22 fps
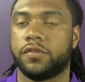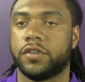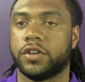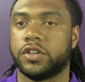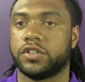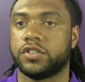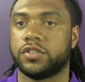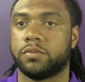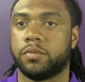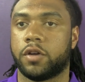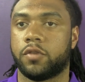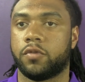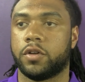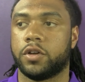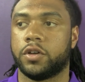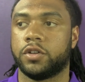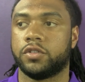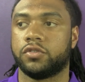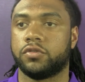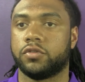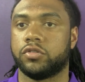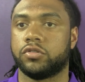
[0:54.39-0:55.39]
finishing my
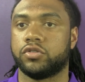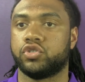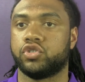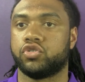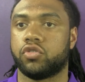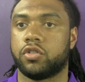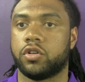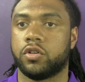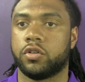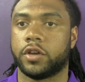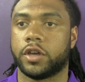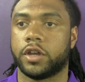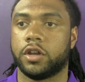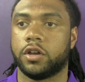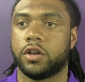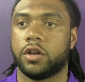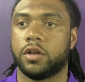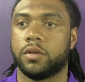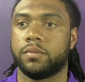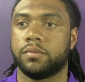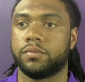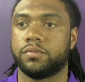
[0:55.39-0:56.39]
runs real strong,
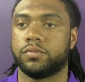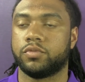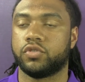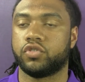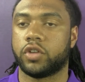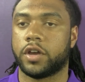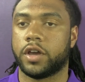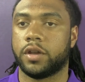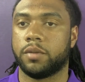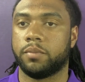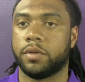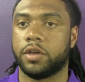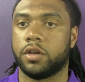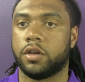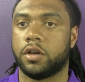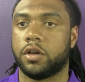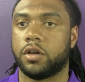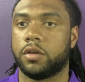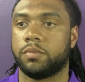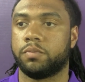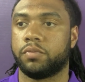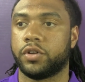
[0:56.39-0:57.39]
and trying to be
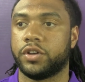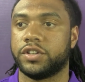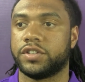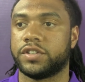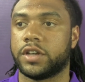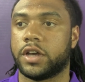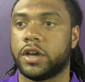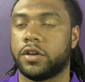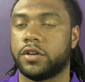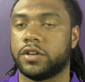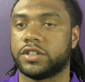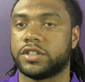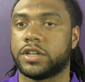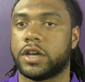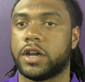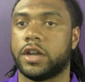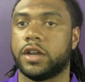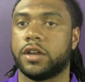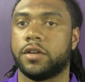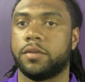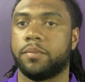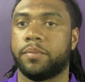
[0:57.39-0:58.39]
pretty sound and
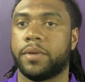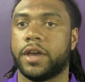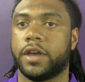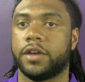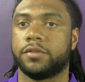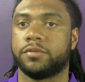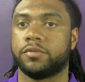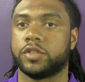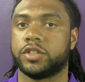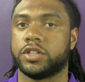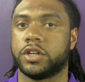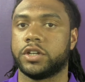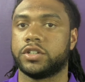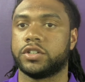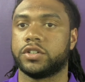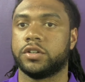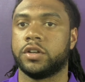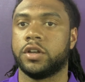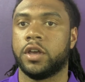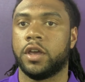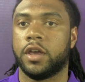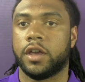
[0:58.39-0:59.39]
solid in pass
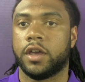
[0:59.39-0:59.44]
protection,